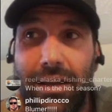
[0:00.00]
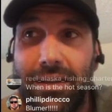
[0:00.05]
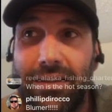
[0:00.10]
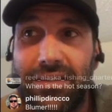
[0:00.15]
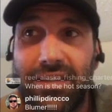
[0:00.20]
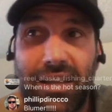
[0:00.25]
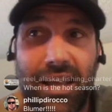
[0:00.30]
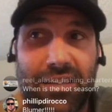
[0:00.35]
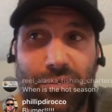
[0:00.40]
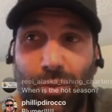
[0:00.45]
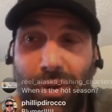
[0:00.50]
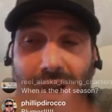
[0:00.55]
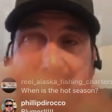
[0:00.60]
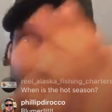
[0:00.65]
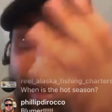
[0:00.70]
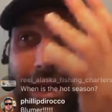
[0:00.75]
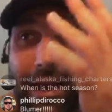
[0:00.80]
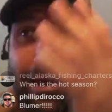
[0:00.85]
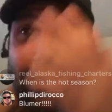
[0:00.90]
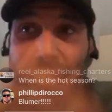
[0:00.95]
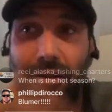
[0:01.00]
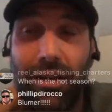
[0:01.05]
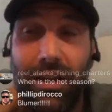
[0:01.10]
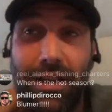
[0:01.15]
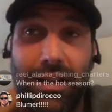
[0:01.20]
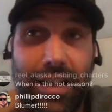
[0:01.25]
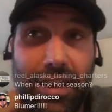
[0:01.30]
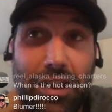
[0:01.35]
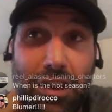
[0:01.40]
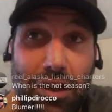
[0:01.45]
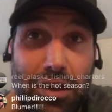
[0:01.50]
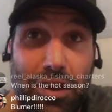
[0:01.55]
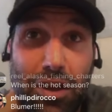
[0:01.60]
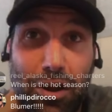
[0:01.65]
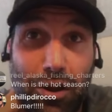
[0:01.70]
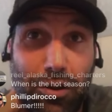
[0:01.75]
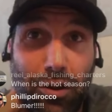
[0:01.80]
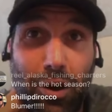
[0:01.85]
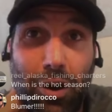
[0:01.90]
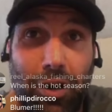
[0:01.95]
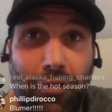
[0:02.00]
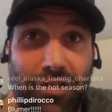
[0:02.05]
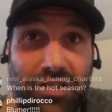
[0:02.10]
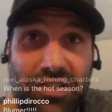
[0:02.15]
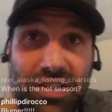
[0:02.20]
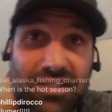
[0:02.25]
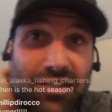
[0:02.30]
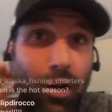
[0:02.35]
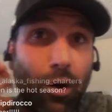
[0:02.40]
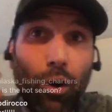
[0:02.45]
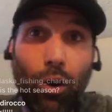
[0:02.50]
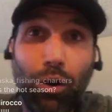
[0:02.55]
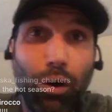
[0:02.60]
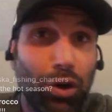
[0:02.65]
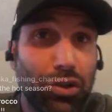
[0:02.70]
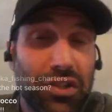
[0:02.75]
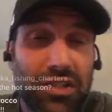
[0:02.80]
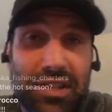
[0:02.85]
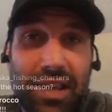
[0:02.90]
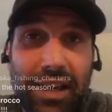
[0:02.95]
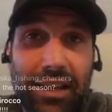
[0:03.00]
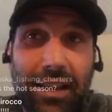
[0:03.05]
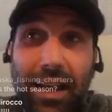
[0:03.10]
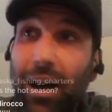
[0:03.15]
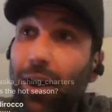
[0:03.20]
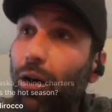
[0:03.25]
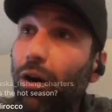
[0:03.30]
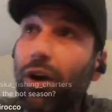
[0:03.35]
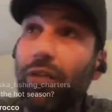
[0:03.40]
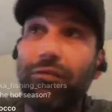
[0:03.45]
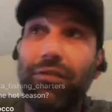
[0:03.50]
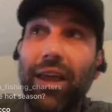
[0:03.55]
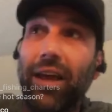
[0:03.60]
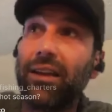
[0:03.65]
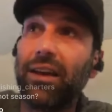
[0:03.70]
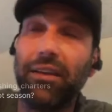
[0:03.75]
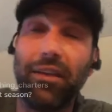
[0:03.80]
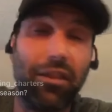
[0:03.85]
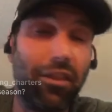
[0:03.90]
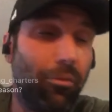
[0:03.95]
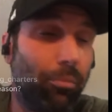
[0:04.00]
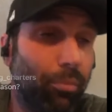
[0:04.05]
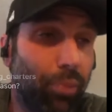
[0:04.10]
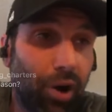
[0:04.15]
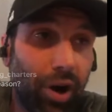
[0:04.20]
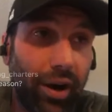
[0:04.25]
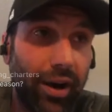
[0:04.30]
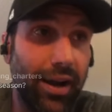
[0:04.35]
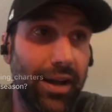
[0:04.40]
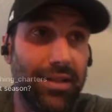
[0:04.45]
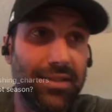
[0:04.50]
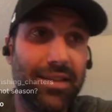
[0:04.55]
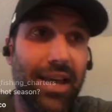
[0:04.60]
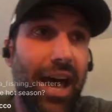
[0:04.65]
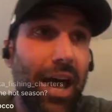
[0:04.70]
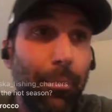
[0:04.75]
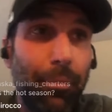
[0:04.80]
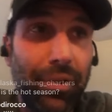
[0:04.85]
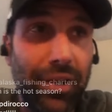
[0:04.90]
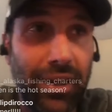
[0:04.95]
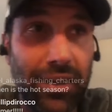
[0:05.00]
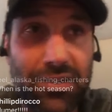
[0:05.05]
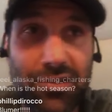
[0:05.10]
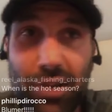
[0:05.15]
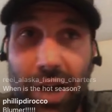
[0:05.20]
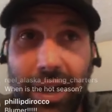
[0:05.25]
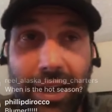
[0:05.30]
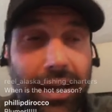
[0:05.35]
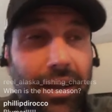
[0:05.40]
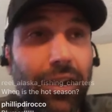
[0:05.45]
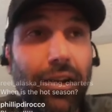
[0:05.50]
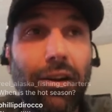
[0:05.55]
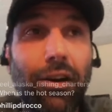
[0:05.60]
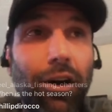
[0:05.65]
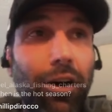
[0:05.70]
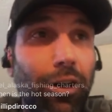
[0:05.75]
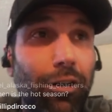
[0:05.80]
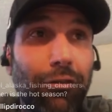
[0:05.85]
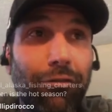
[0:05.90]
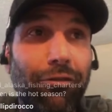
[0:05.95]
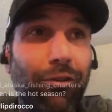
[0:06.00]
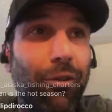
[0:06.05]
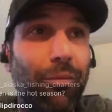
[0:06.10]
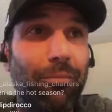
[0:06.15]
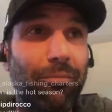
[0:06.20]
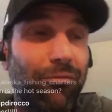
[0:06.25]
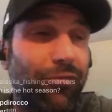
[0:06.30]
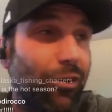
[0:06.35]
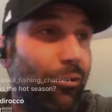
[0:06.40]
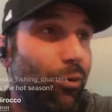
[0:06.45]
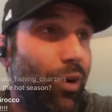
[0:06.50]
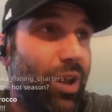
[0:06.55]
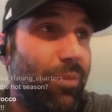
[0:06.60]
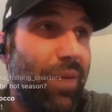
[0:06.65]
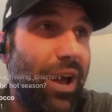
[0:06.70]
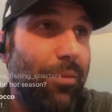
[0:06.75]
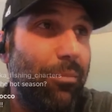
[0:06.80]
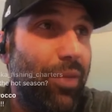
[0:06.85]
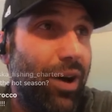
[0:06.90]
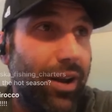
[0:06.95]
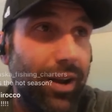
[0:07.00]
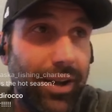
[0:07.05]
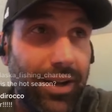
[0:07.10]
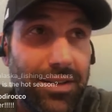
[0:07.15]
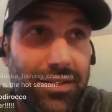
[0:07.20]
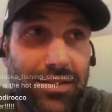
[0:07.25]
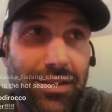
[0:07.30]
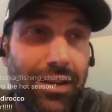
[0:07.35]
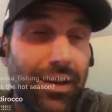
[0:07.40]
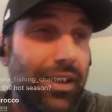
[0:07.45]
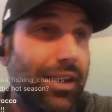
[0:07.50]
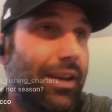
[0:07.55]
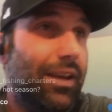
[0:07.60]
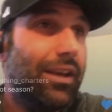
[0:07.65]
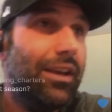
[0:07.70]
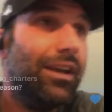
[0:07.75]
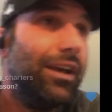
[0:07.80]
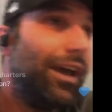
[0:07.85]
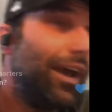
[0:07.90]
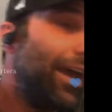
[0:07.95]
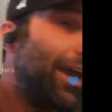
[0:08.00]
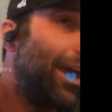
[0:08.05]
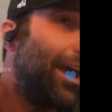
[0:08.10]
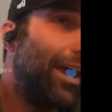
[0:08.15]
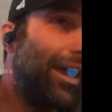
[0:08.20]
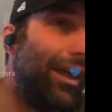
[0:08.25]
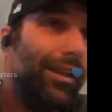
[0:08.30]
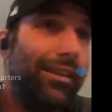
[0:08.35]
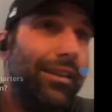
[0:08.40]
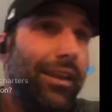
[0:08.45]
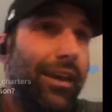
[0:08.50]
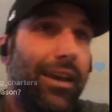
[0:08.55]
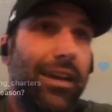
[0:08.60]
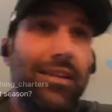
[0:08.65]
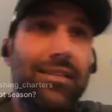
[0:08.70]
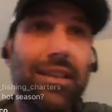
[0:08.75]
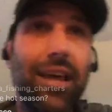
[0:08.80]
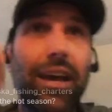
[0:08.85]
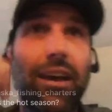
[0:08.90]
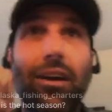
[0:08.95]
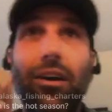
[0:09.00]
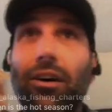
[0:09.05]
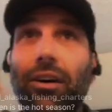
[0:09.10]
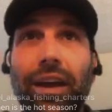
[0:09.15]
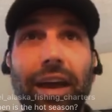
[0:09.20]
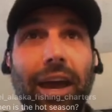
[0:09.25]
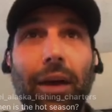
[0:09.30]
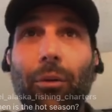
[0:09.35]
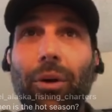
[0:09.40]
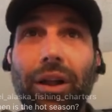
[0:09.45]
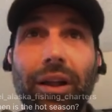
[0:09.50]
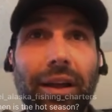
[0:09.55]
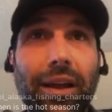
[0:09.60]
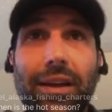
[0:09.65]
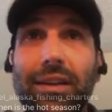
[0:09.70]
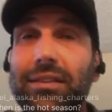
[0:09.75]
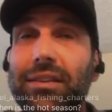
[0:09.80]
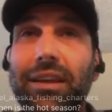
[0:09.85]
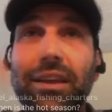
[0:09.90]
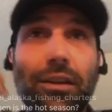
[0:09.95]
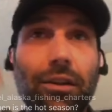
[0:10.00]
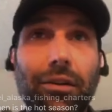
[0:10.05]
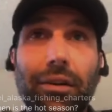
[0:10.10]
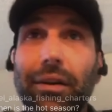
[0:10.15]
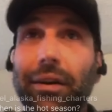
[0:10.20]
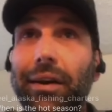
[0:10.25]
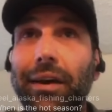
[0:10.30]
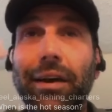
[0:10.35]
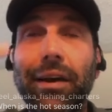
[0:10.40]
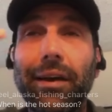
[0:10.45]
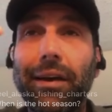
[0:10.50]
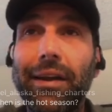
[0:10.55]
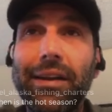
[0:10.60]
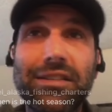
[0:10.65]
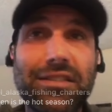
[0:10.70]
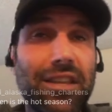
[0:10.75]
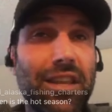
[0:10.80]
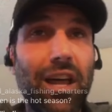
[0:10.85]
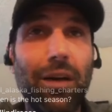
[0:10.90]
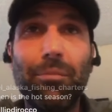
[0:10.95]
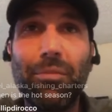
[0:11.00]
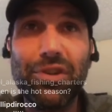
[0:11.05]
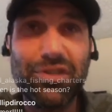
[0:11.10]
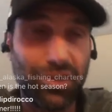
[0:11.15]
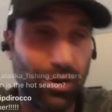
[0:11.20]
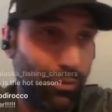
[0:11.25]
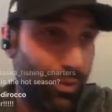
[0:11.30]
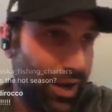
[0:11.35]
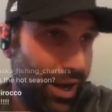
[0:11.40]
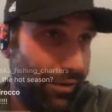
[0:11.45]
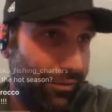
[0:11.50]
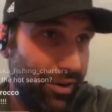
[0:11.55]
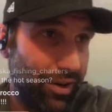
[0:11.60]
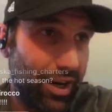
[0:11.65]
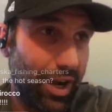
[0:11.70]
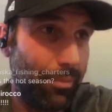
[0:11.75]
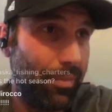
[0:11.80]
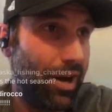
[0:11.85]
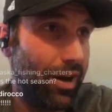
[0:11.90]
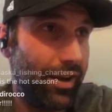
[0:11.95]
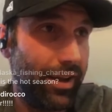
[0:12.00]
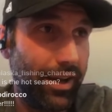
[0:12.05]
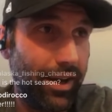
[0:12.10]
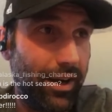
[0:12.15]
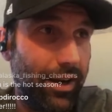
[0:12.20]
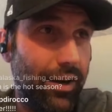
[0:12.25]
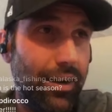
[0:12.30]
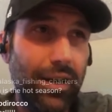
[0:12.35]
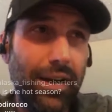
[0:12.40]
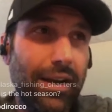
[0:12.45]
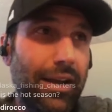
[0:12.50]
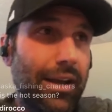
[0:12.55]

See, that's when I like. You don't know if it's just the whole ocean's like that or if like another part is happening. So I get a call from one of my buddies, and he's like, okay, well, here's the numbers or whatever. Come out here.